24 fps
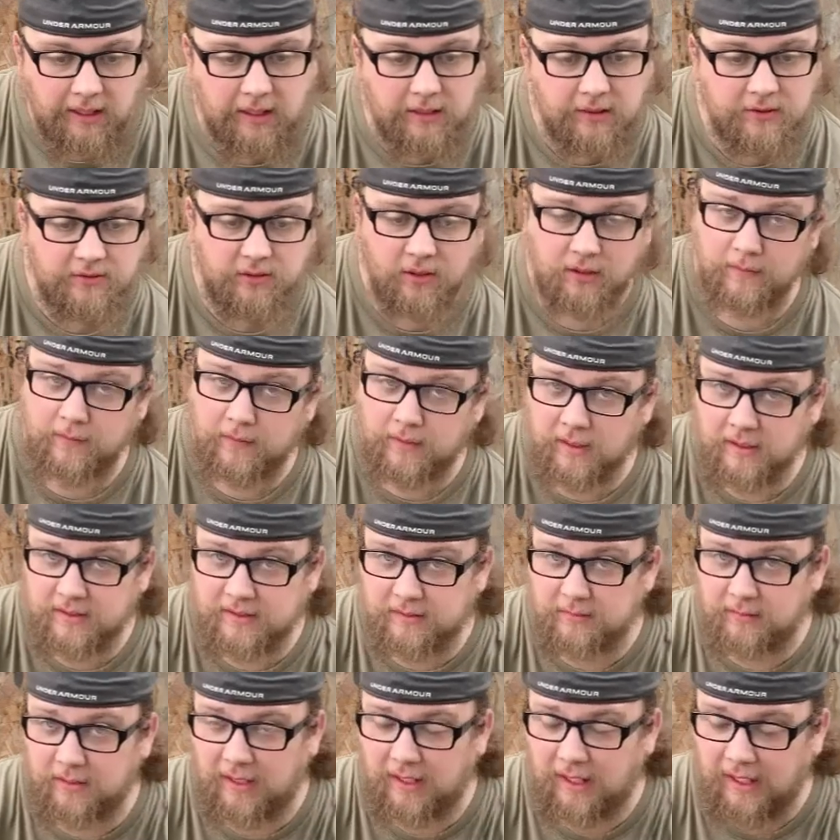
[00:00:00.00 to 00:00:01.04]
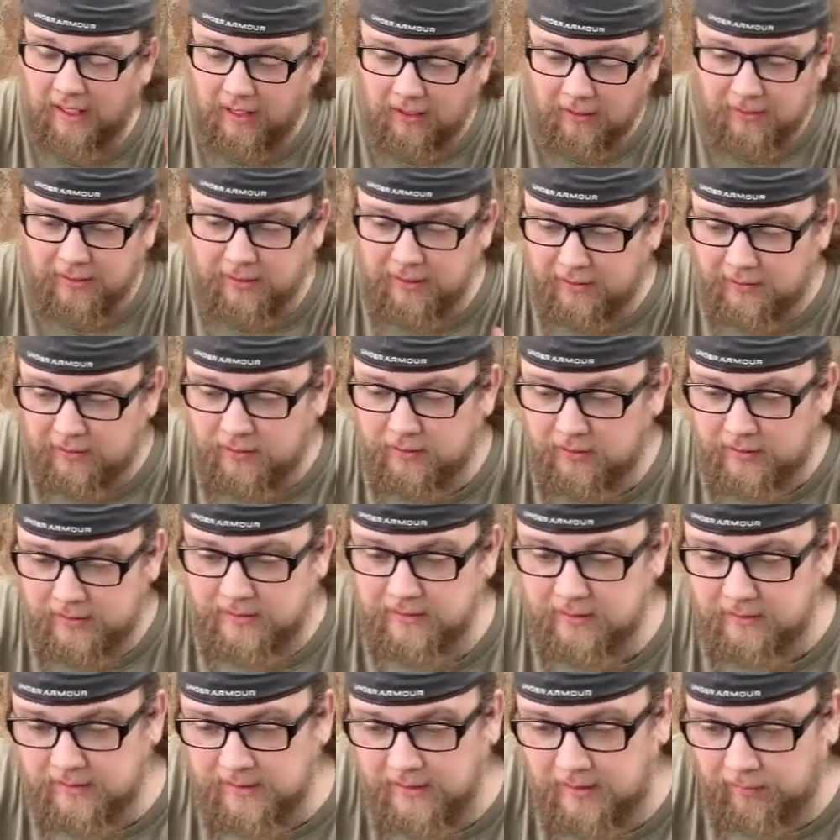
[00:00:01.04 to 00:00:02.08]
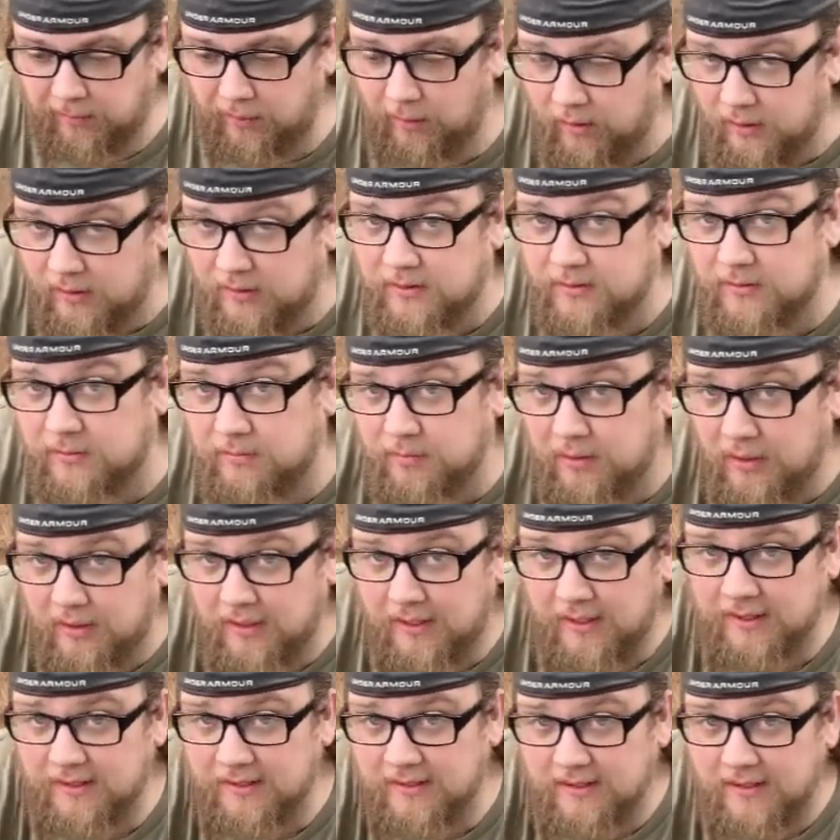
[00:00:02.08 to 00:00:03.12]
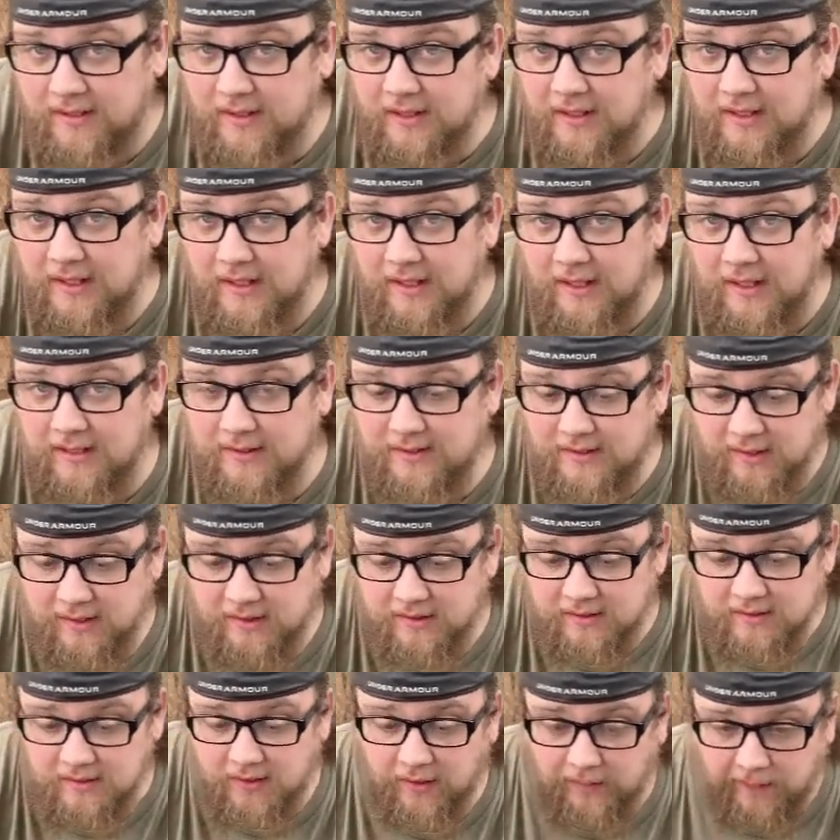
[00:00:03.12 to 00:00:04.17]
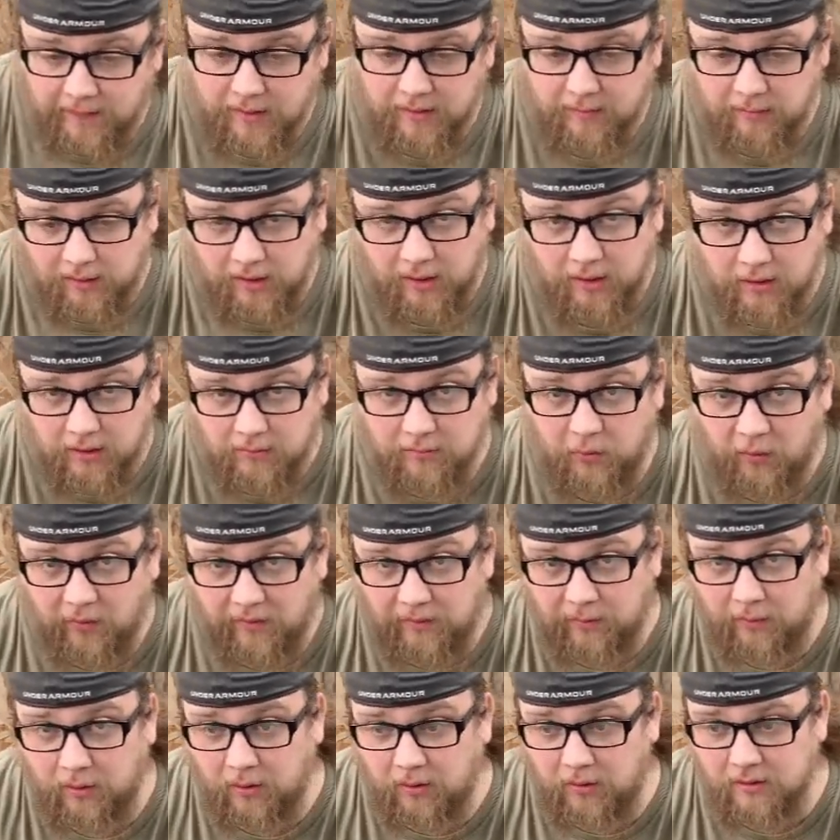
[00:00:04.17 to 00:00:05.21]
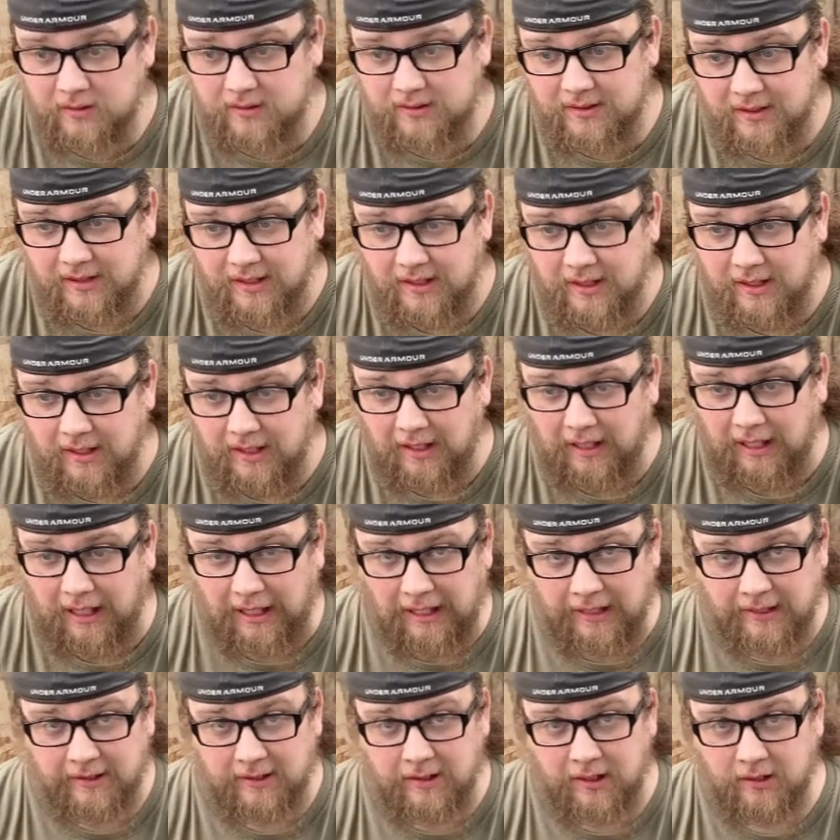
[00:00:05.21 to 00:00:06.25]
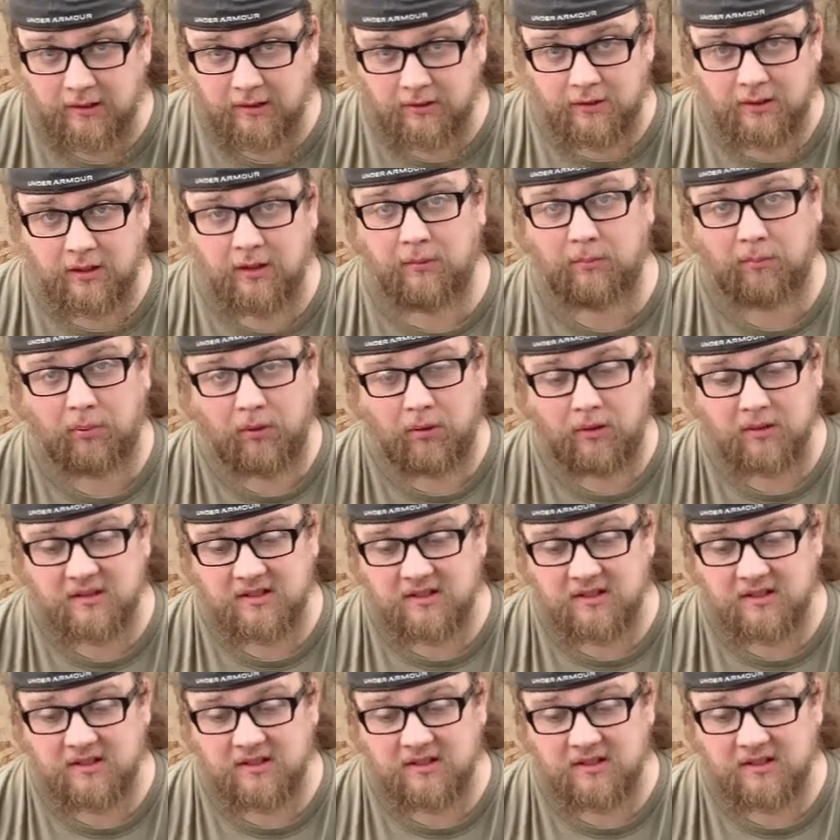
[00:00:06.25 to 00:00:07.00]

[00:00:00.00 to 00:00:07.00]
sorry for cussing, but how are you going to be a parts place that sells nothing but automotive parts and not know your parts?